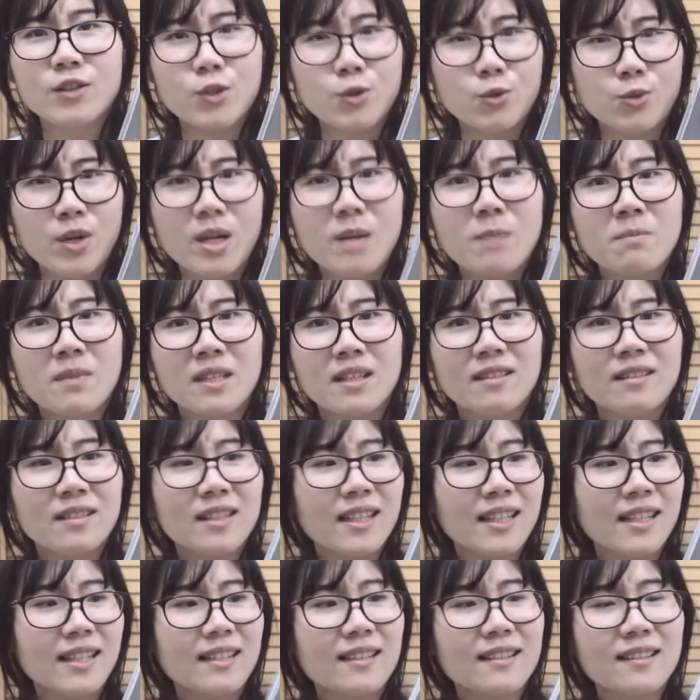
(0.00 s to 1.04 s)
treatment.
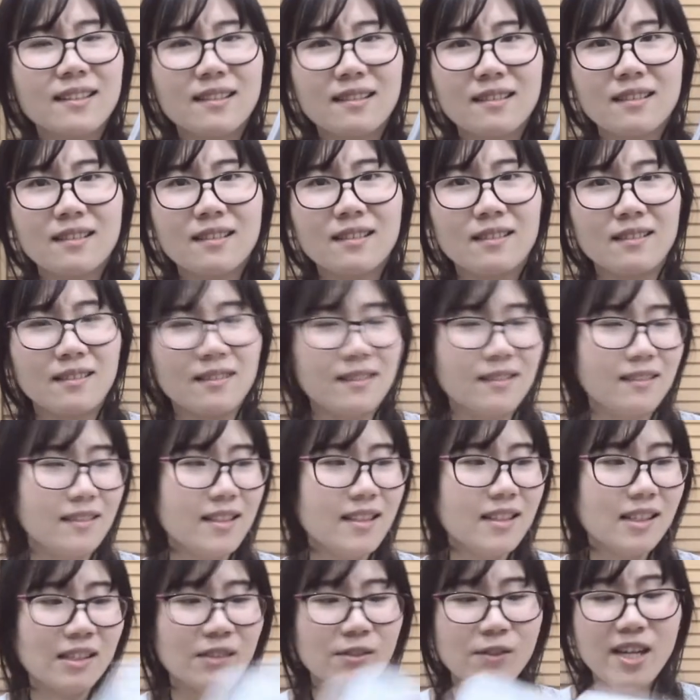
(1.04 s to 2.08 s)
Like,
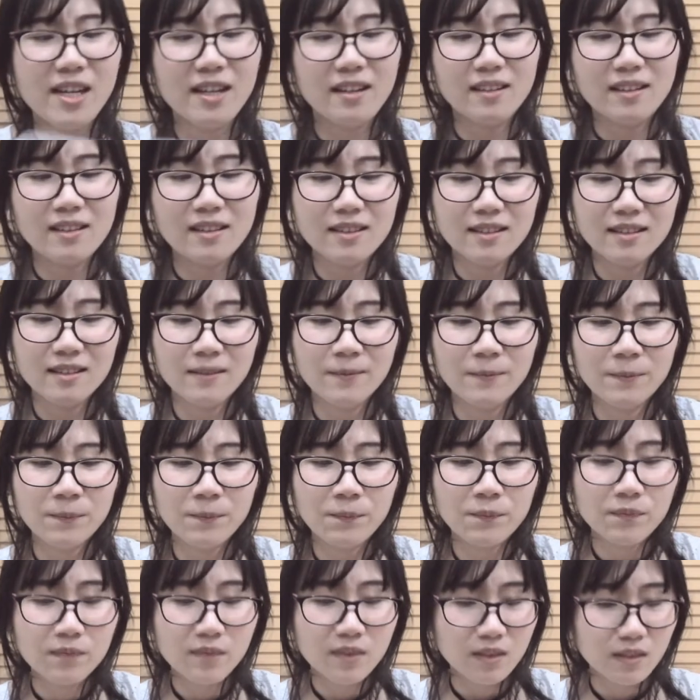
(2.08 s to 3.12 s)
they're great.
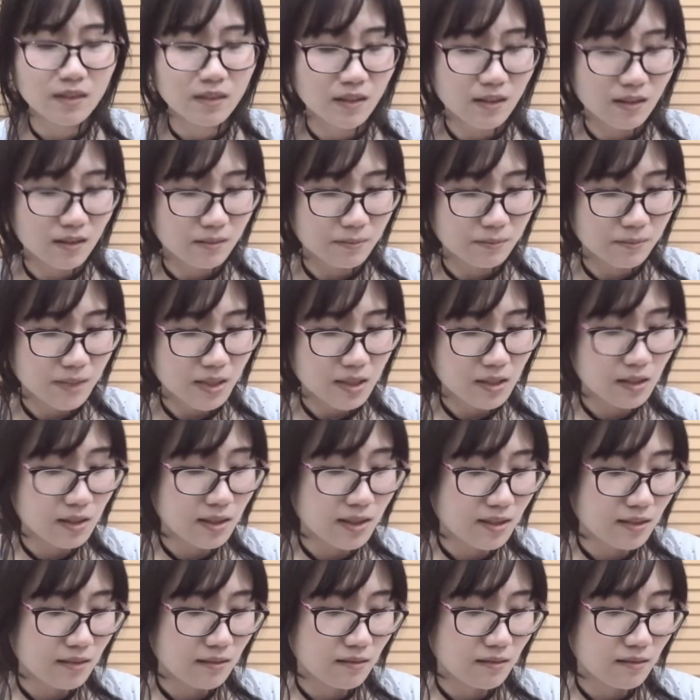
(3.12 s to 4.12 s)
Because